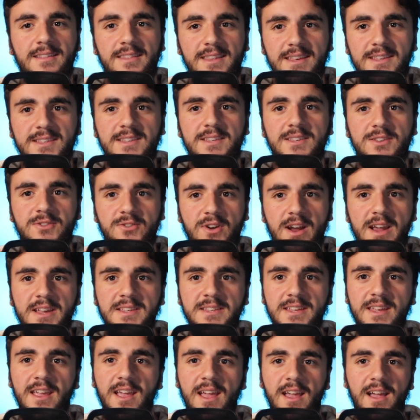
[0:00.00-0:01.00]
This is
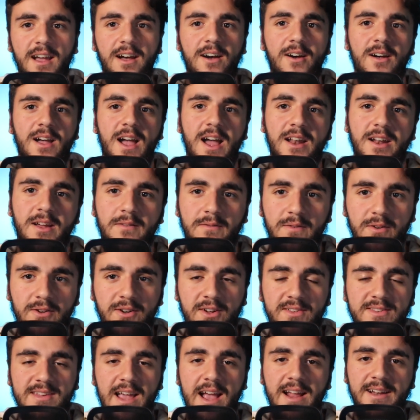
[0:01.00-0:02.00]
crazy. And I
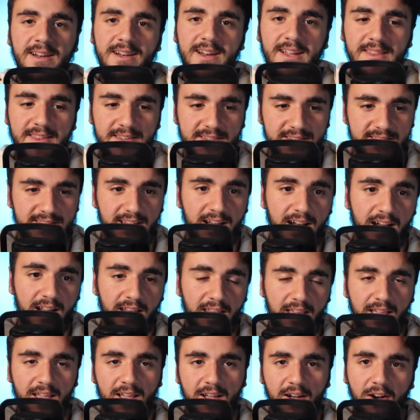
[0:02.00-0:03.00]
forgot to add it at the
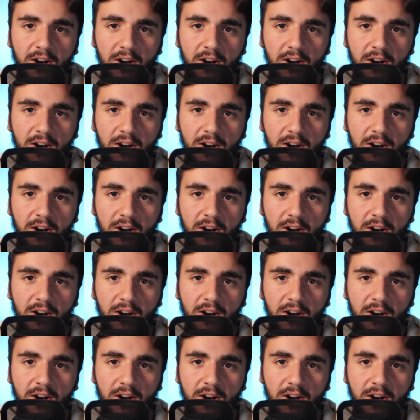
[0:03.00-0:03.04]
start.